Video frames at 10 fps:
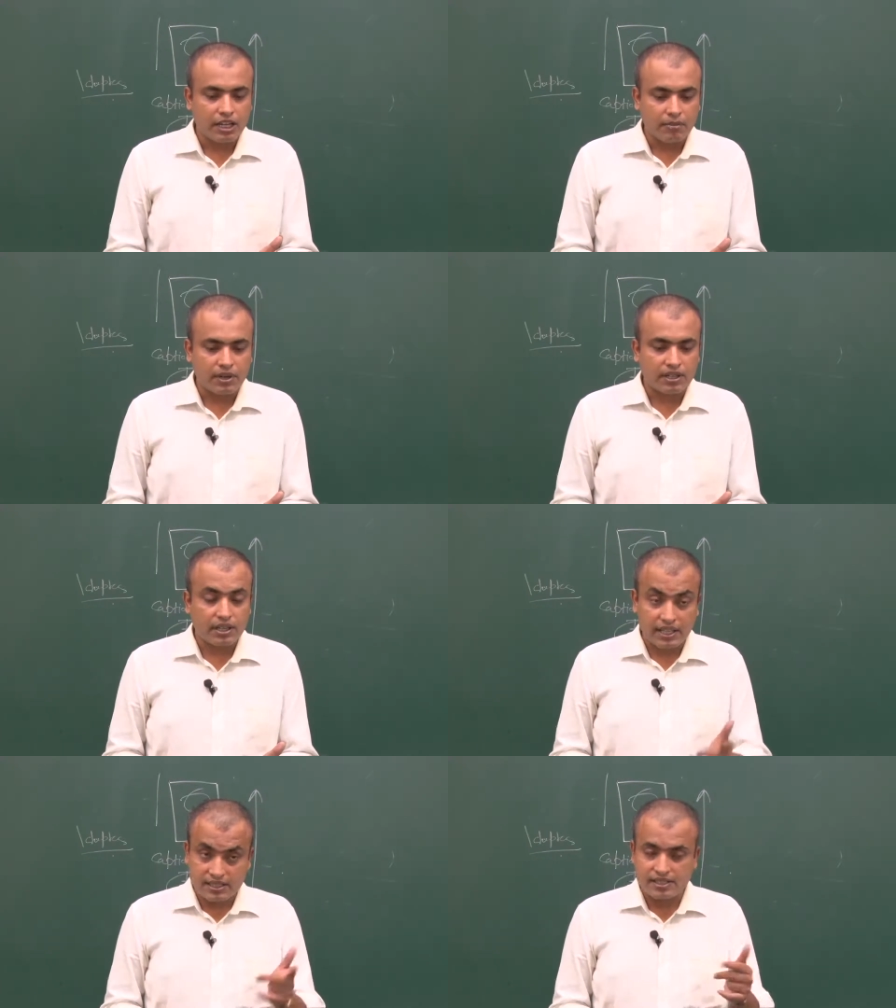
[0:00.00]
But
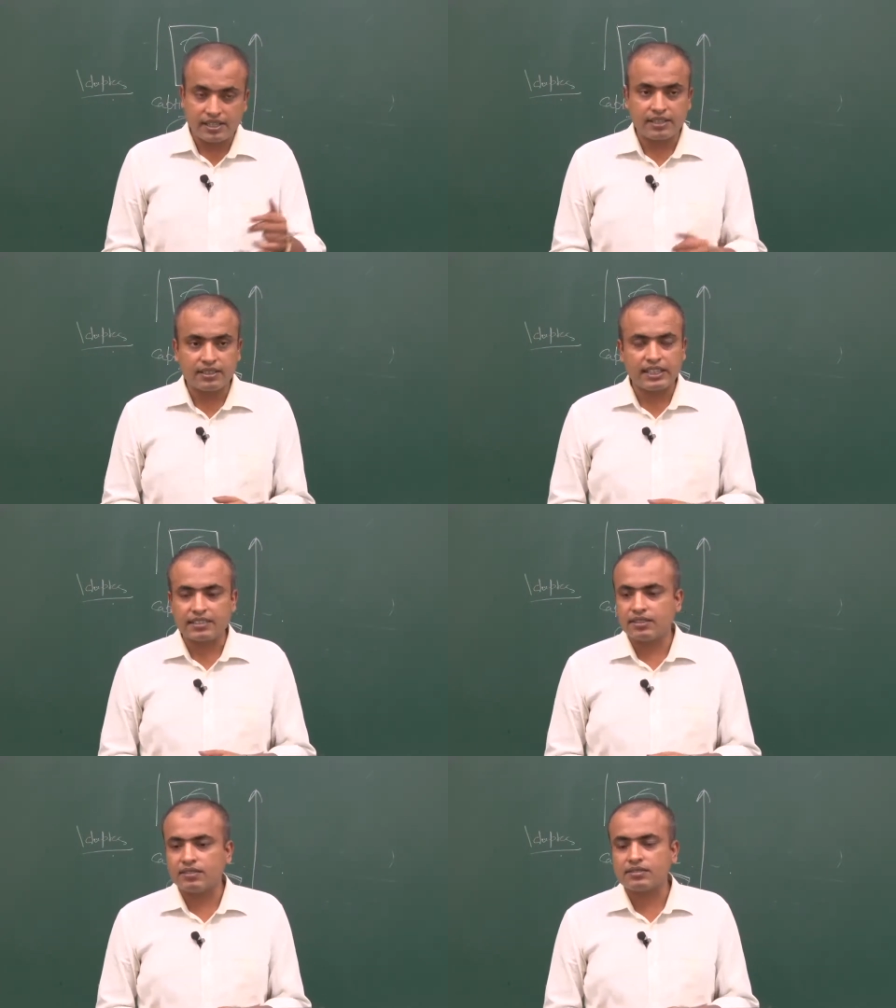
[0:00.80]
as I said in the
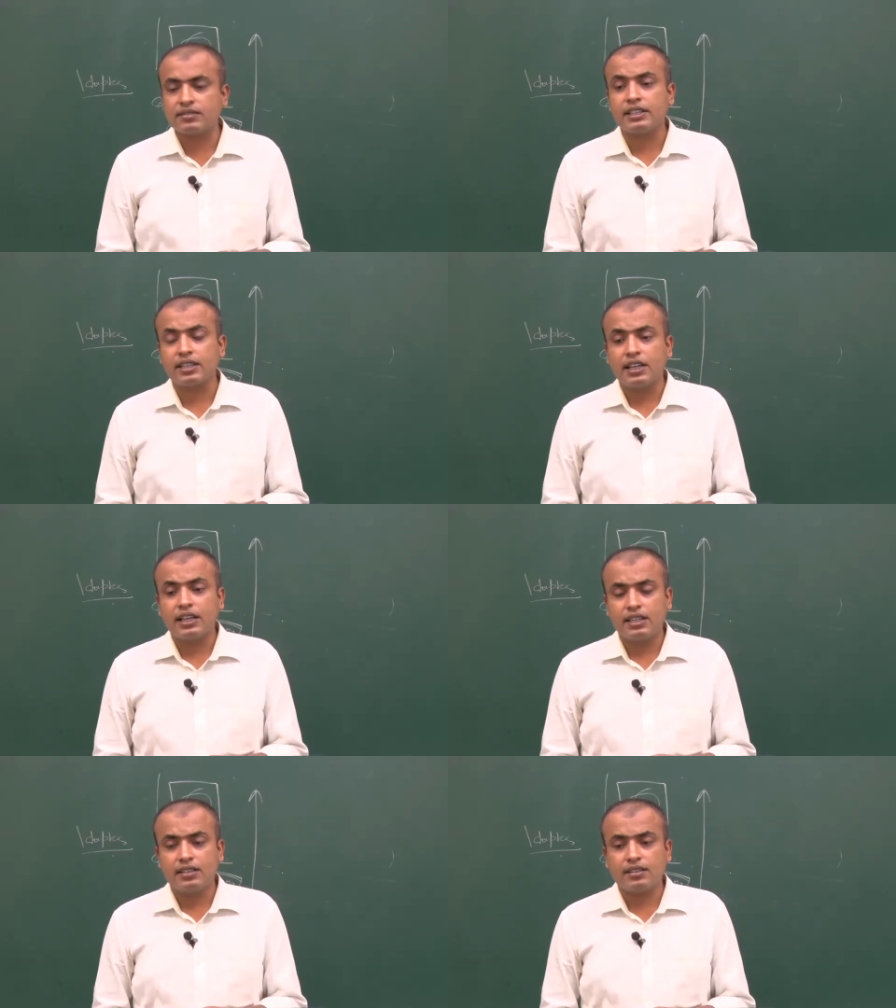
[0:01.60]
lecture also, that
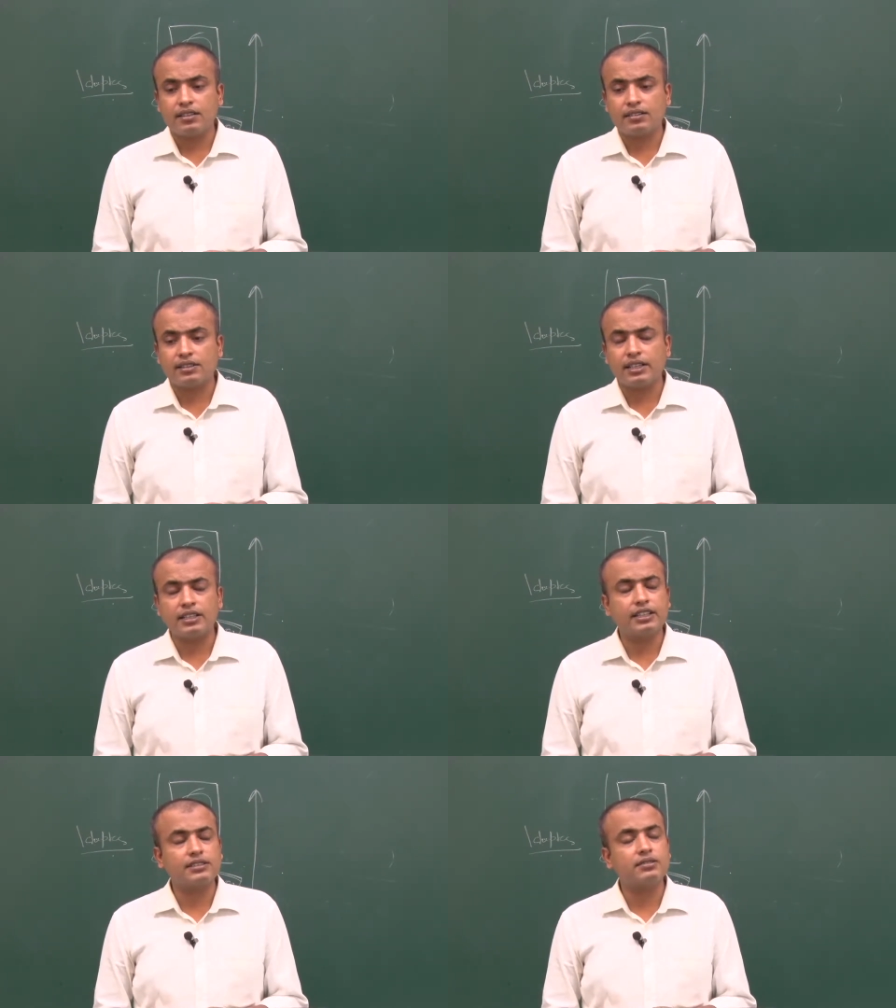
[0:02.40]
in certain
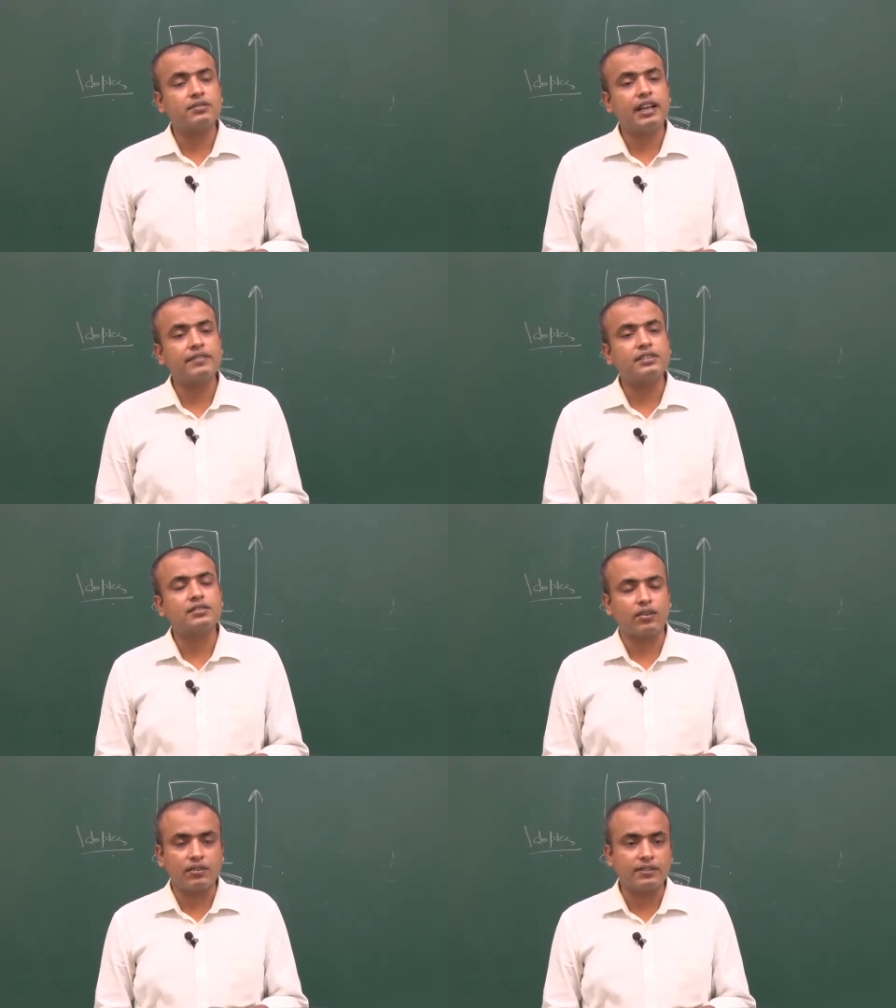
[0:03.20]
cases you will have this
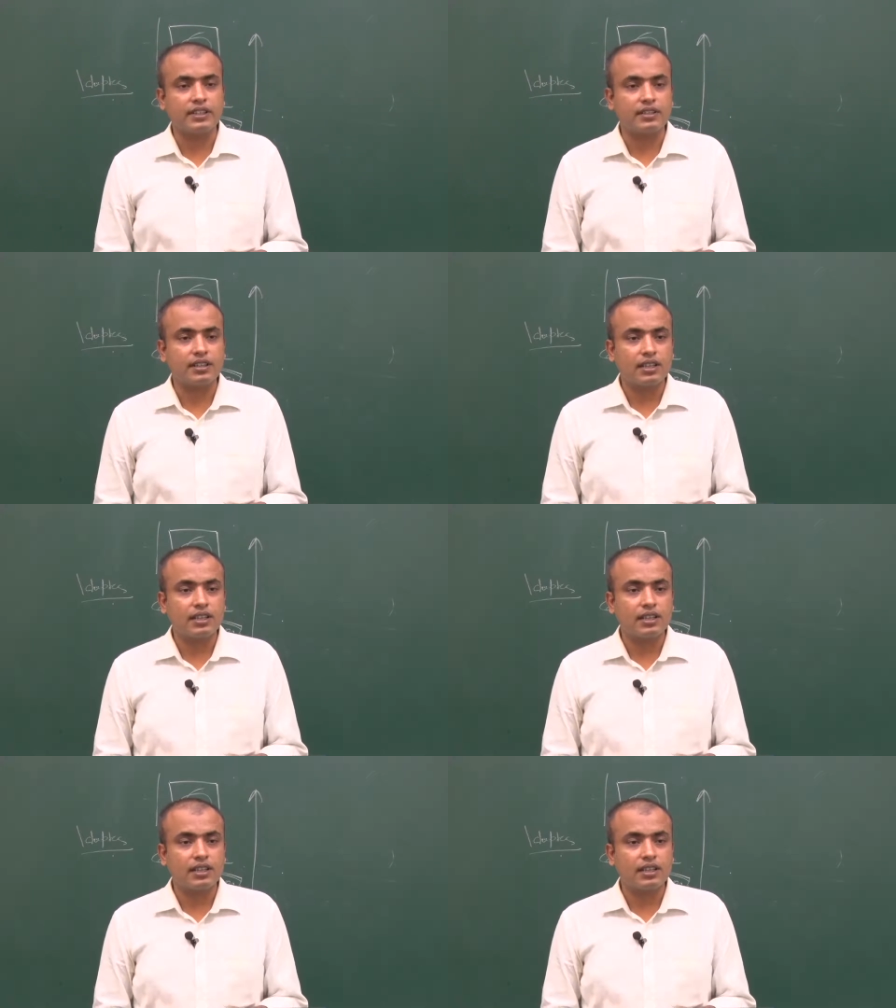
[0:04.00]
conflict,